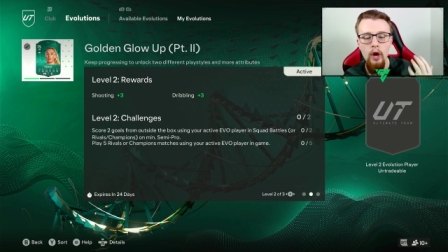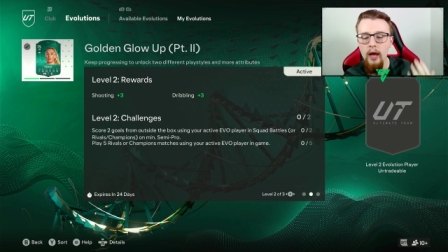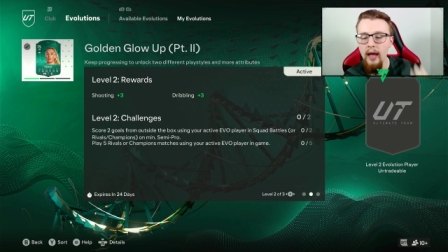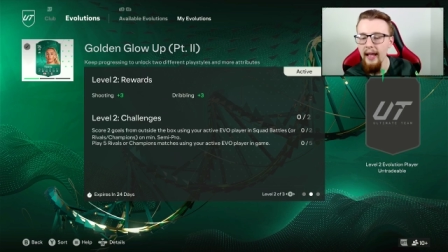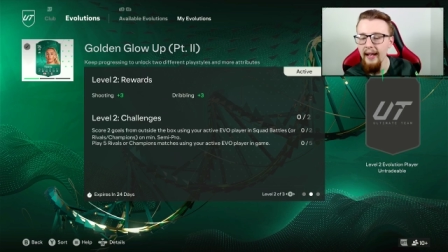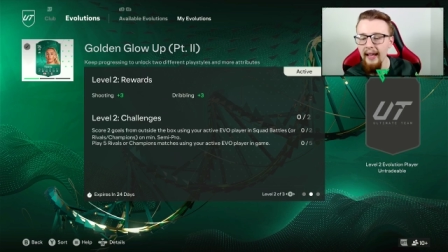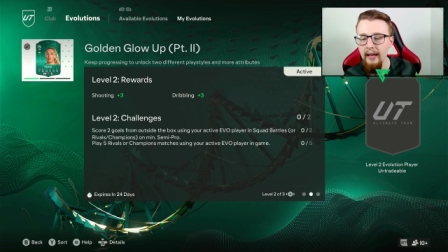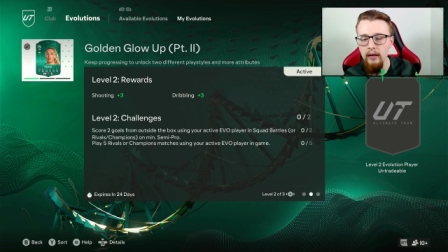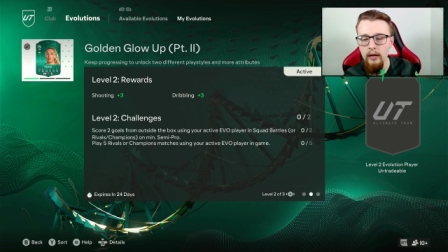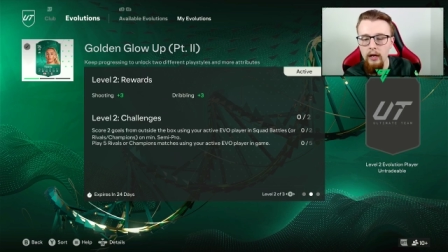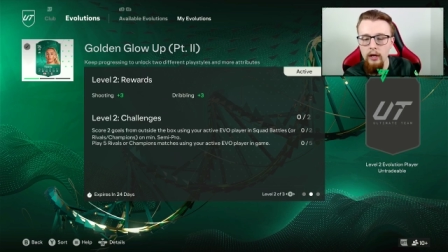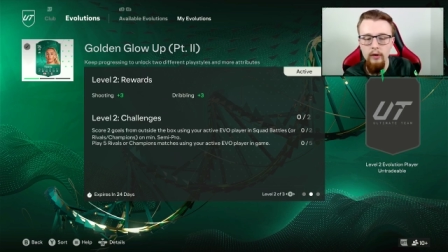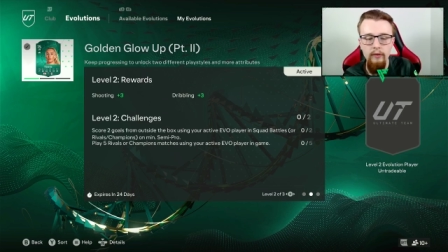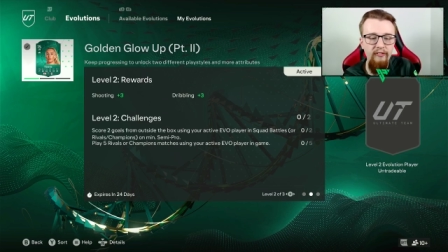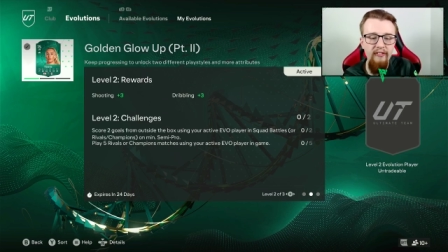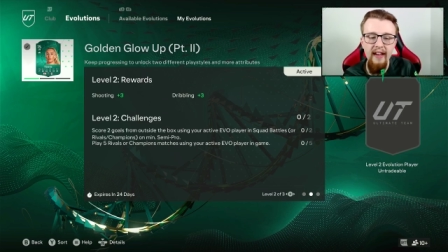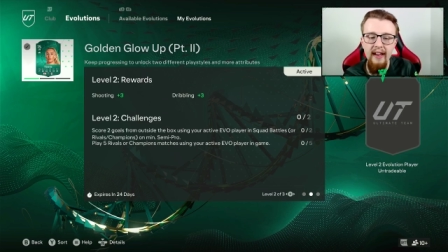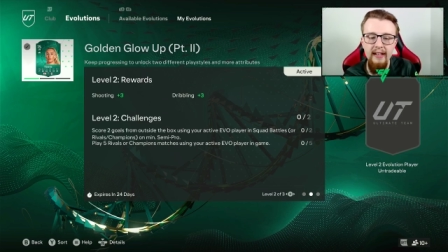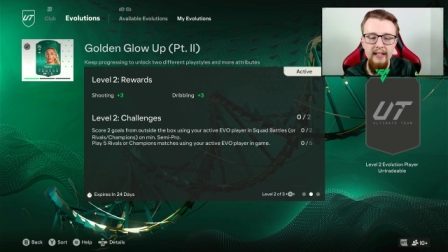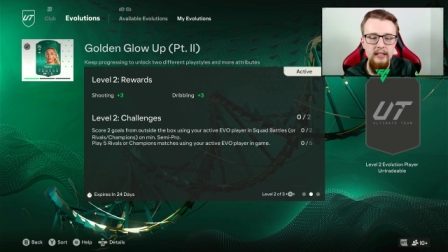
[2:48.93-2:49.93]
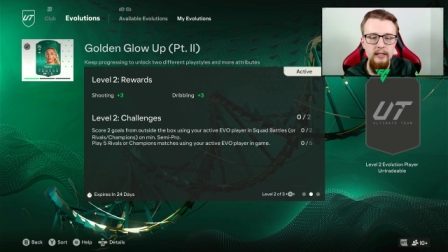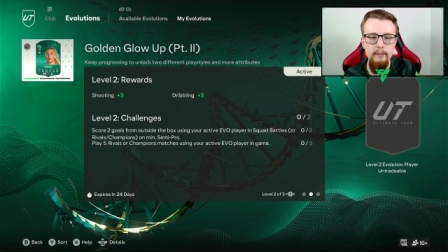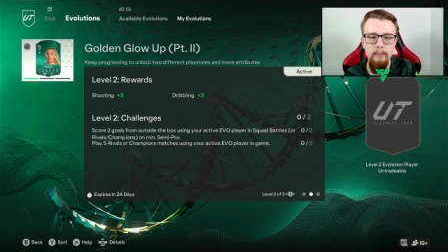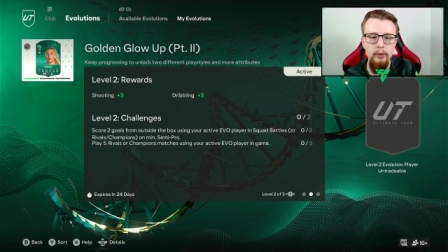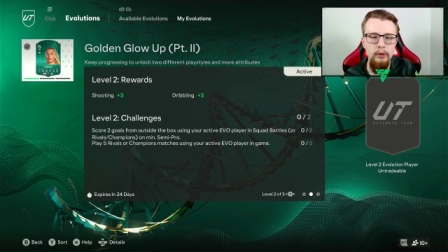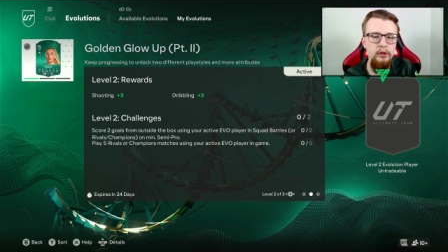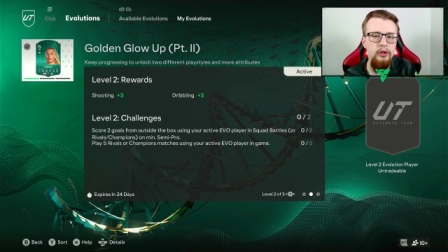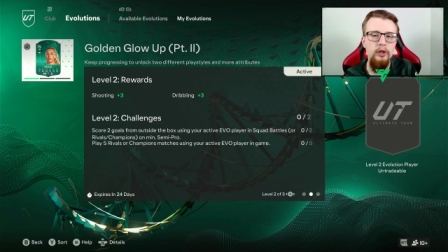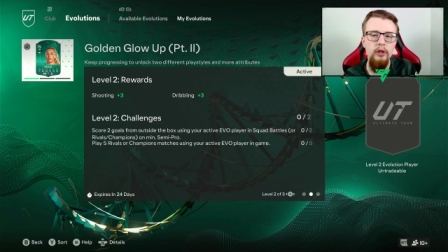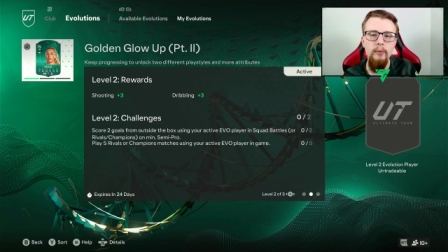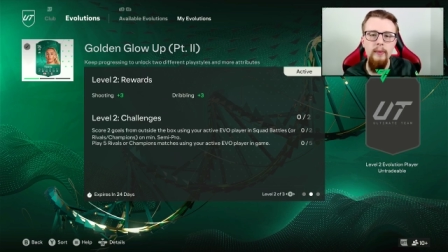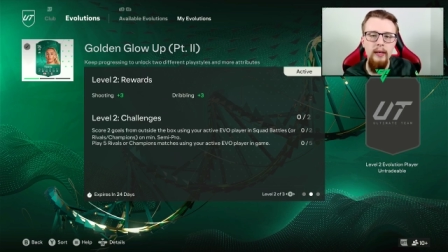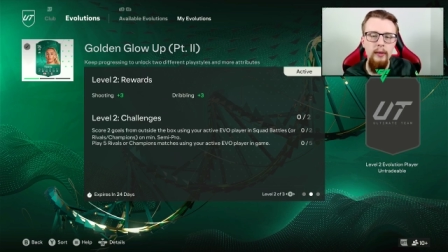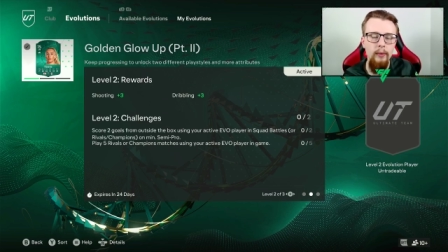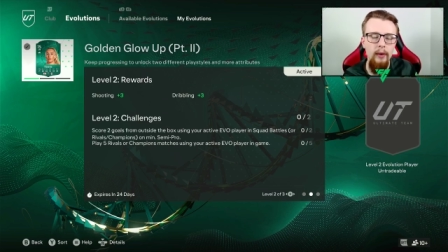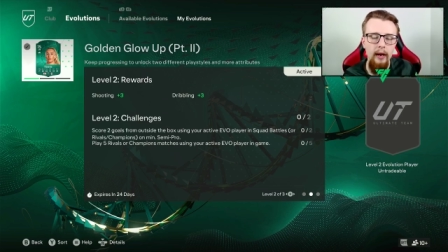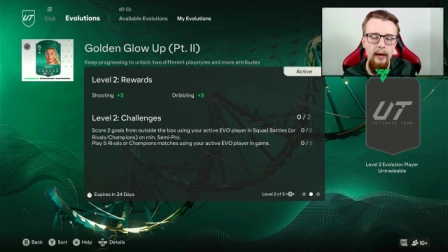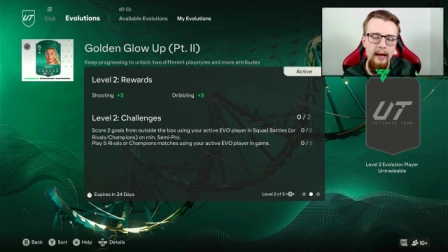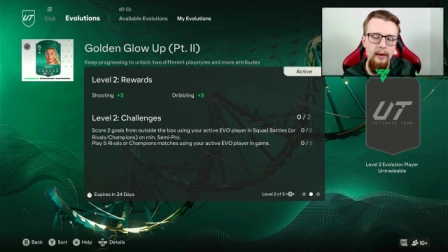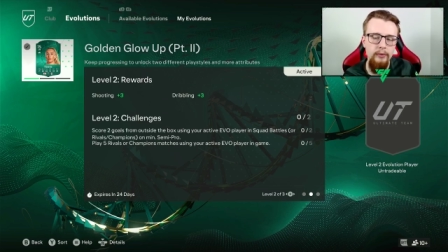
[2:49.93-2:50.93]
Again, fairly simple to do. It will
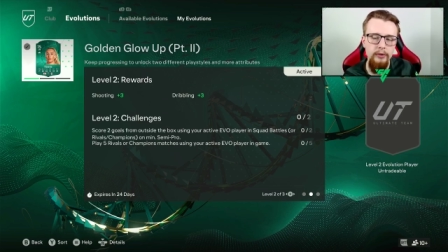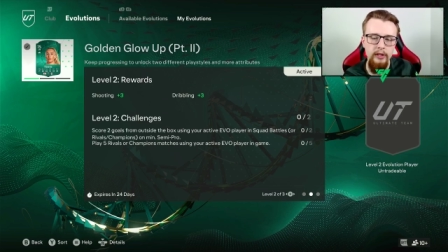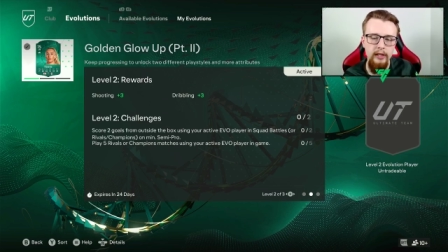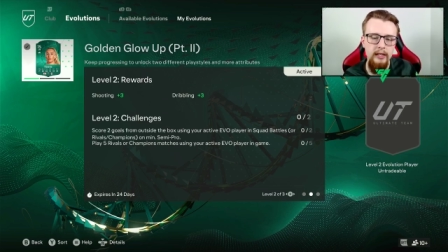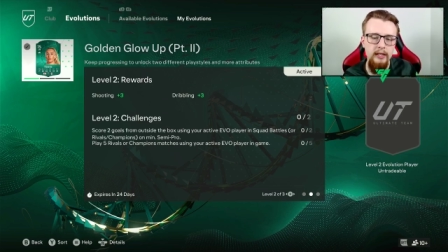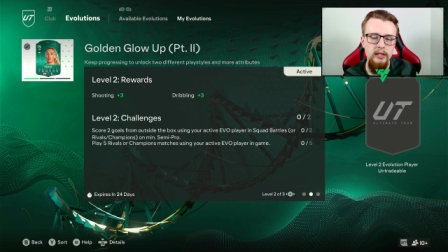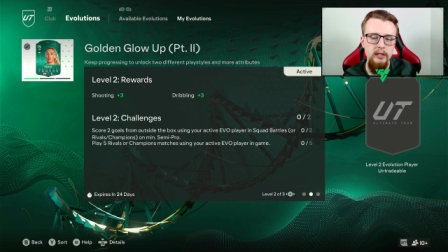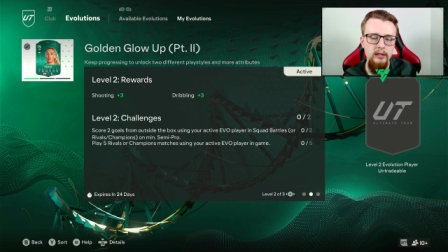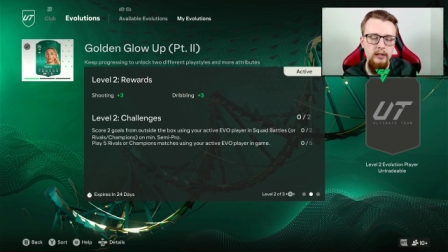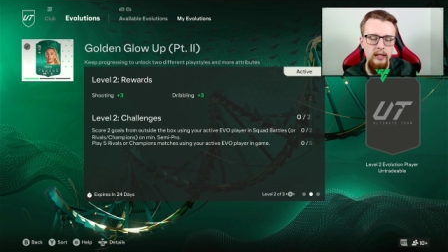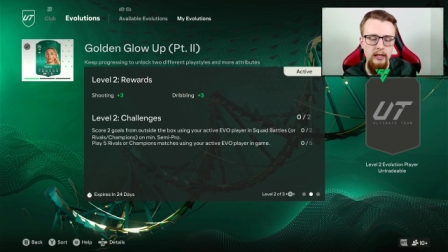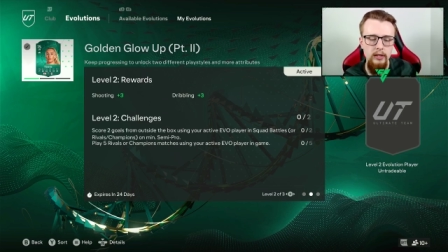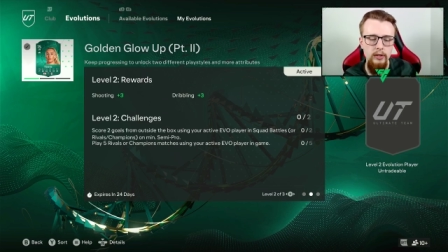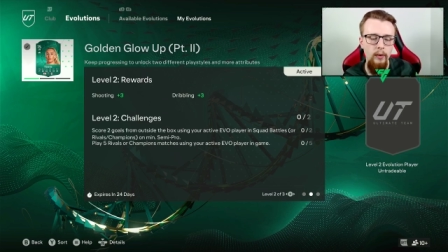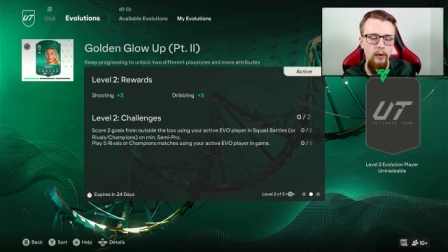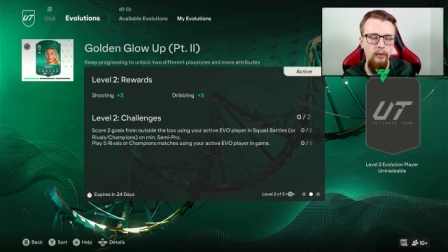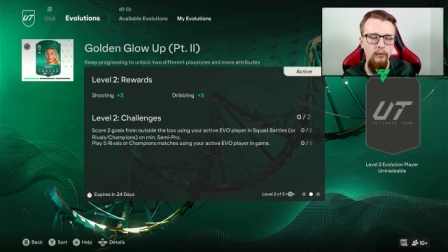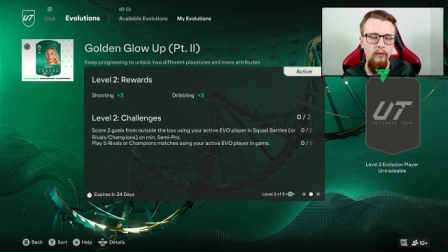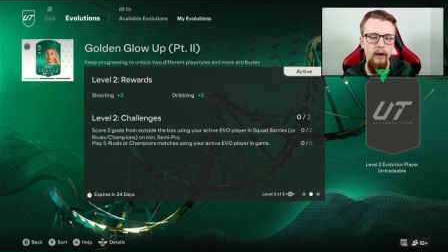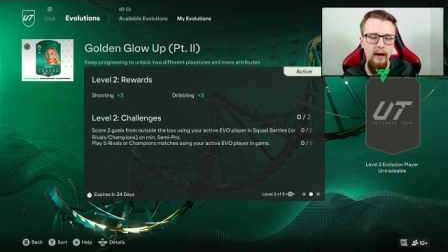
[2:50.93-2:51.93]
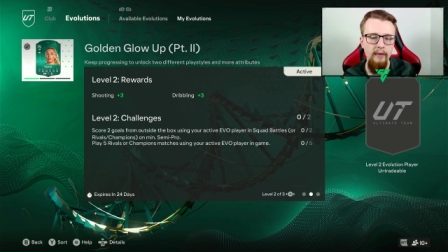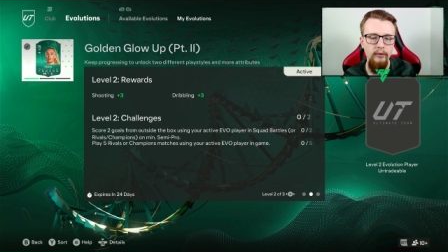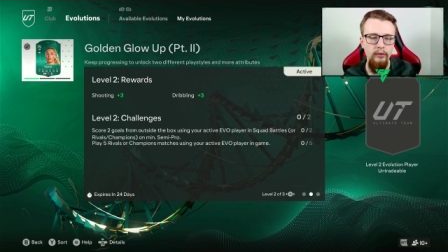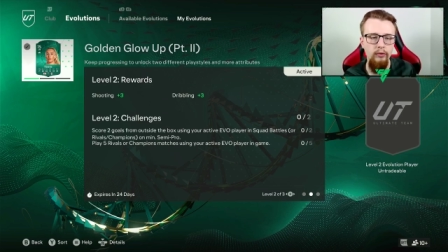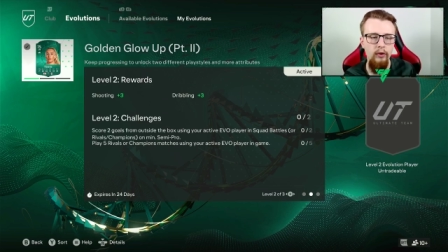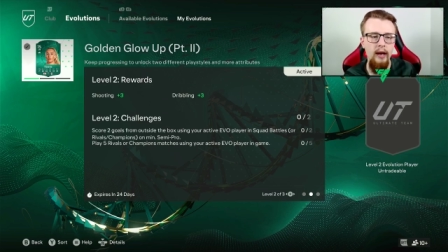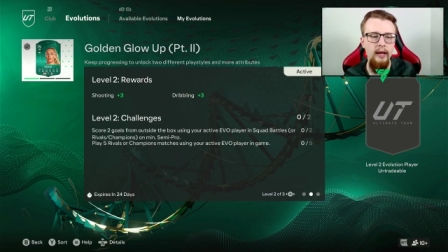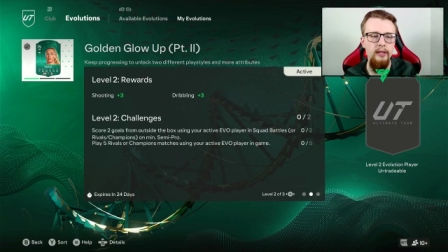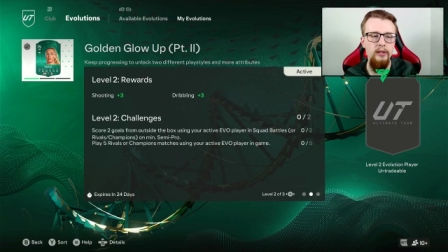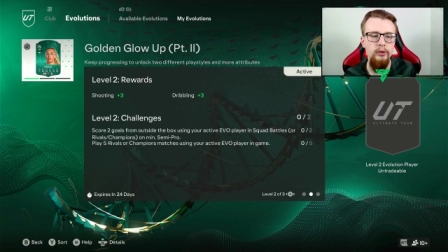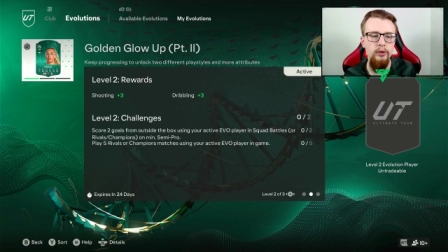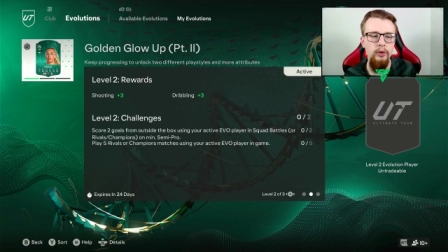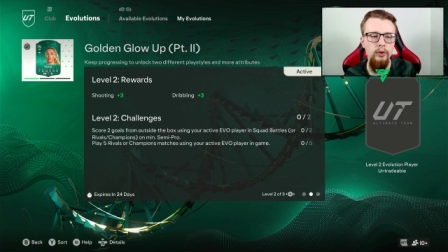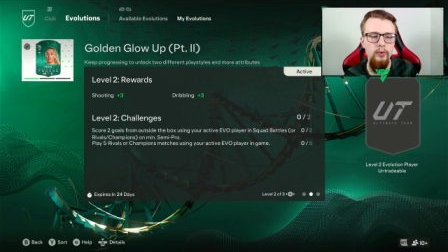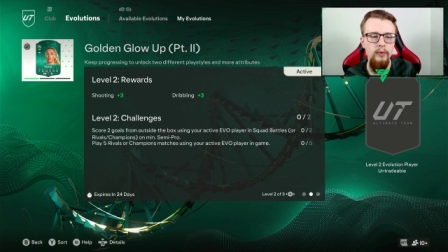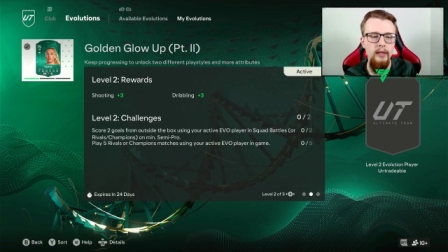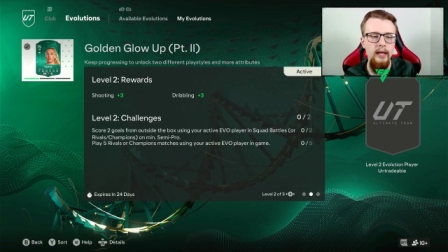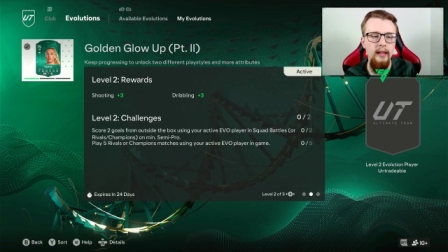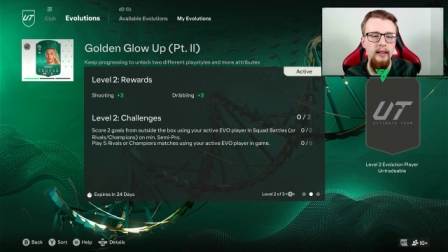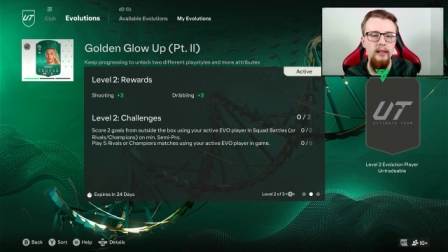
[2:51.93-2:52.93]
allow us to continue on the rival grind to
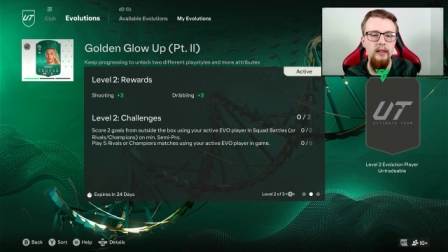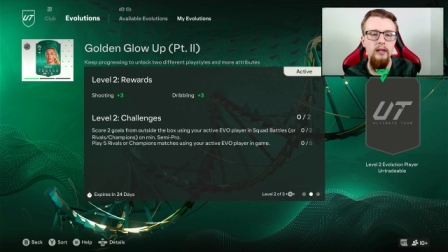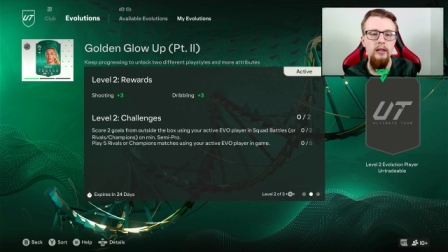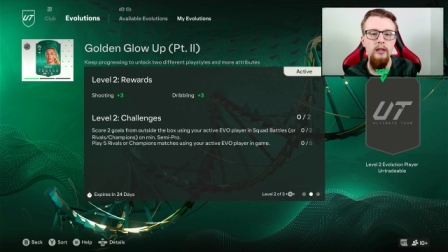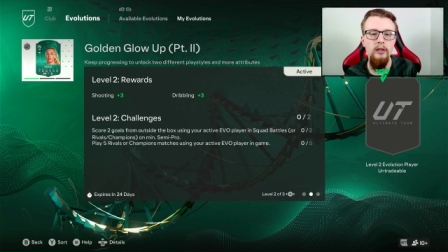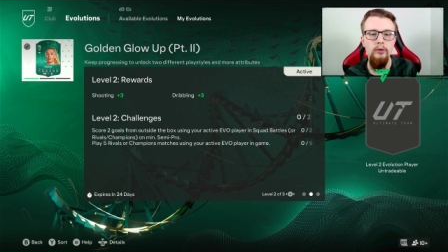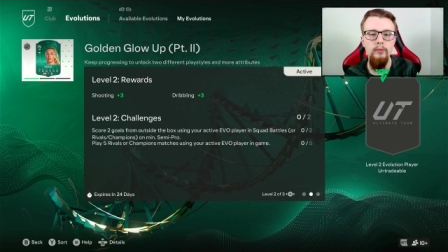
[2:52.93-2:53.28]
get the